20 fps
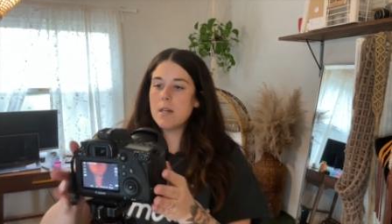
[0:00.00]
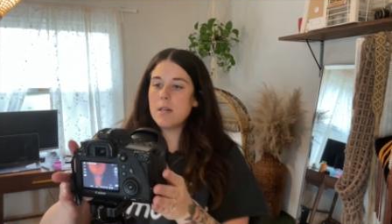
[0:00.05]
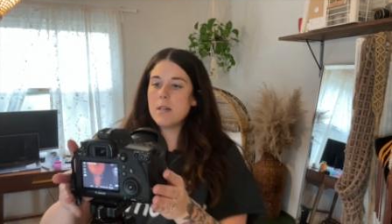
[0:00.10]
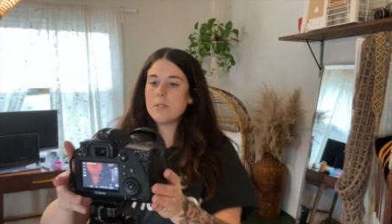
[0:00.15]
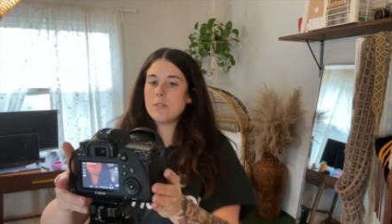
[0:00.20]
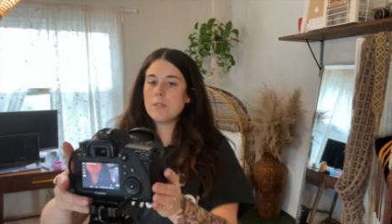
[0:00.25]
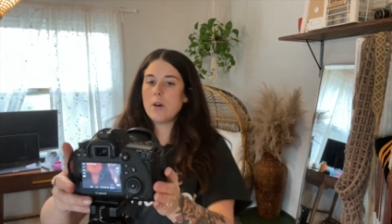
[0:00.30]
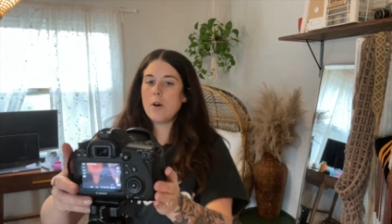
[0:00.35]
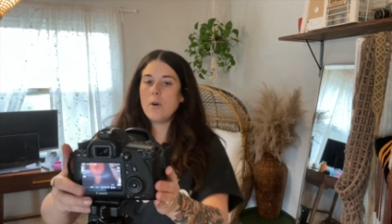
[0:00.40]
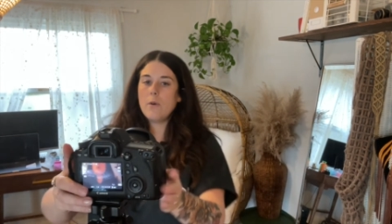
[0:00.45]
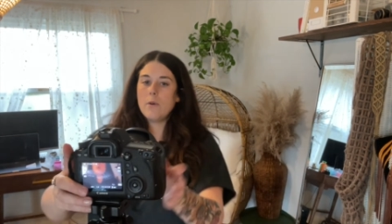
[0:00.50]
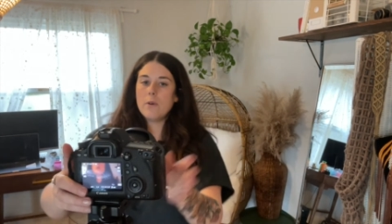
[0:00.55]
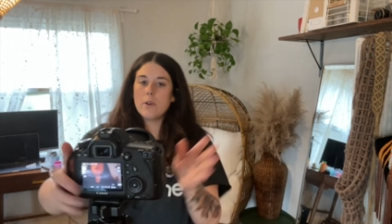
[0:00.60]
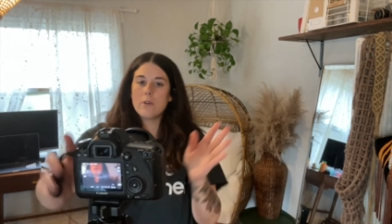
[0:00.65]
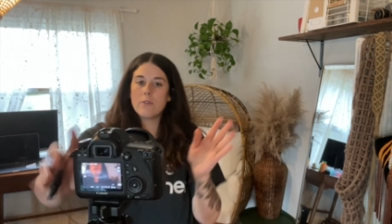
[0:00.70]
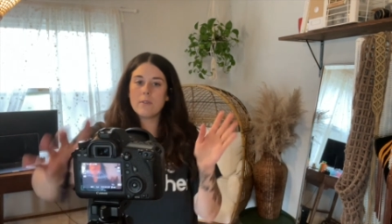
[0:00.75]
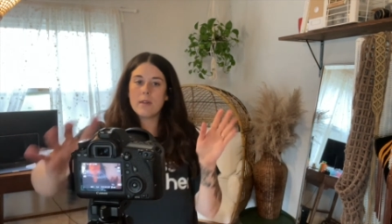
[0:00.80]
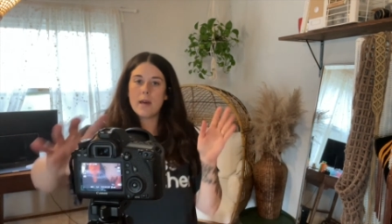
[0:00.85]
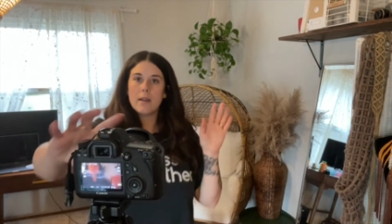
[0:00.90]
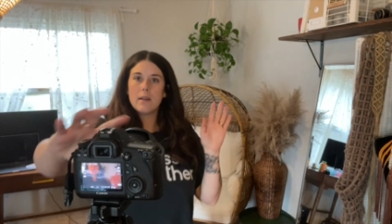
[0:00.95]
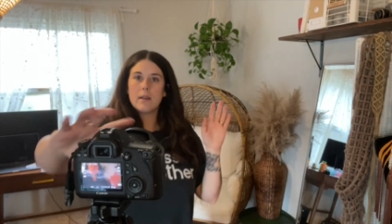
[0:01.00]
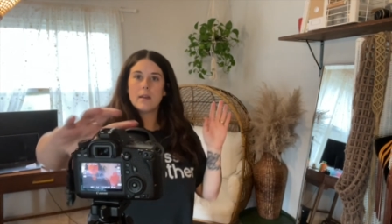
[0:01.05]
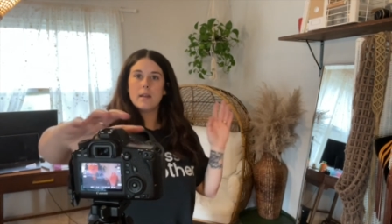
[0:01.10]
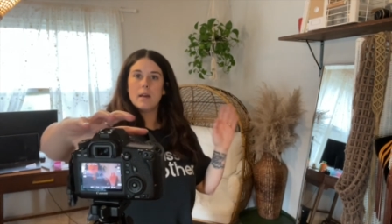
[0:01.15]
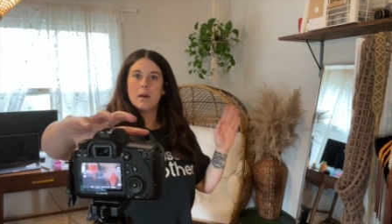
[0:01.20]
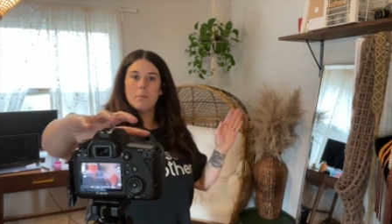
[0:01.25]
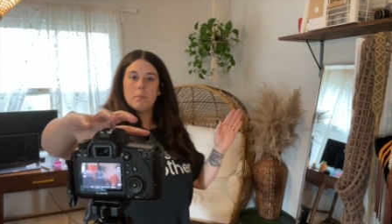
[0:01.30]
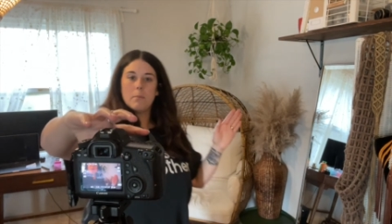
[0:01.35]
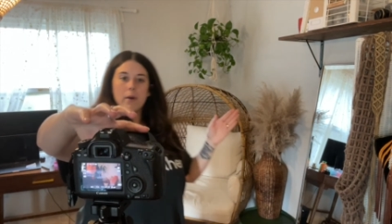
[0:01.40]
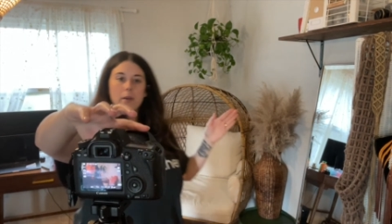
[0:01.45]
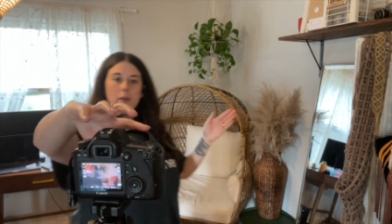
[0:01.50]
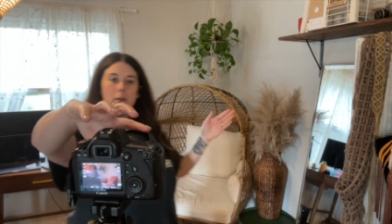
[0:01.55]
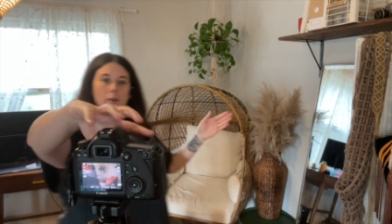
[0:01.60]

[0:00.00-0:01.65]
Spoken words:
So you're then gonna put your